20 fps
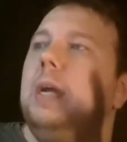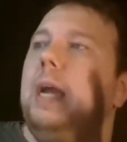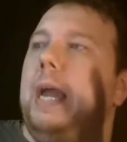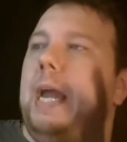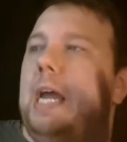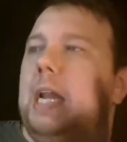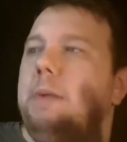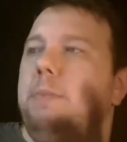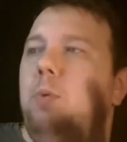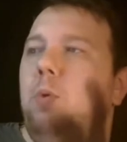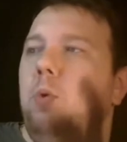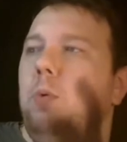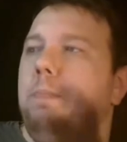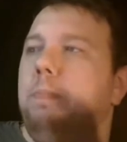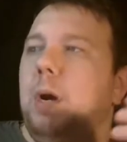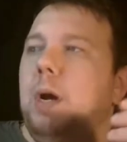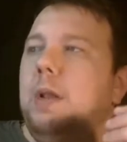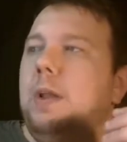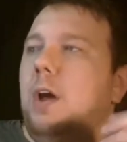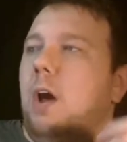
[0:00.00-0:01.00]
Hannibal,
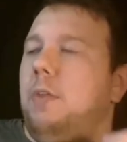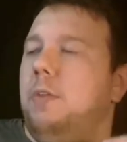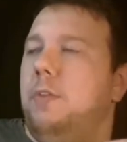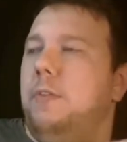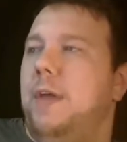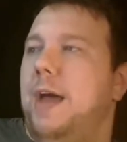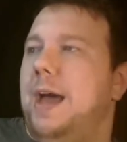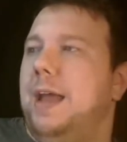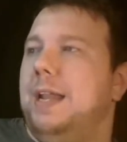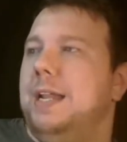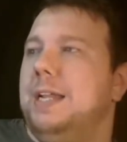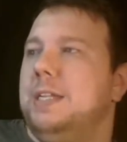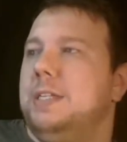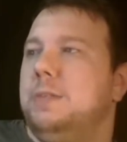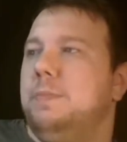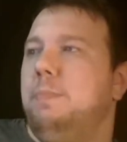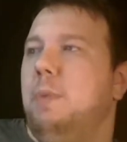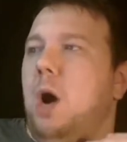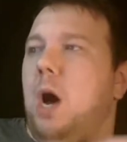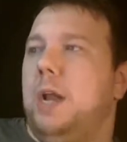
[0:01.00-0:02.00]
but other than that,
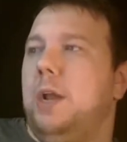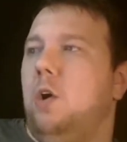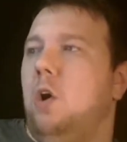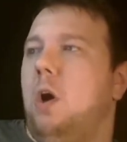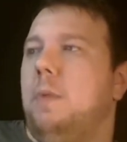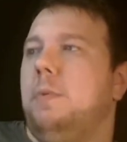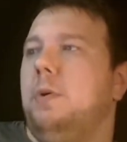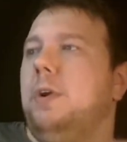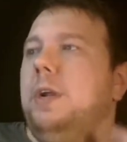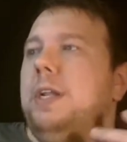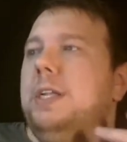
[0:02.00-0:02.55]
his body armor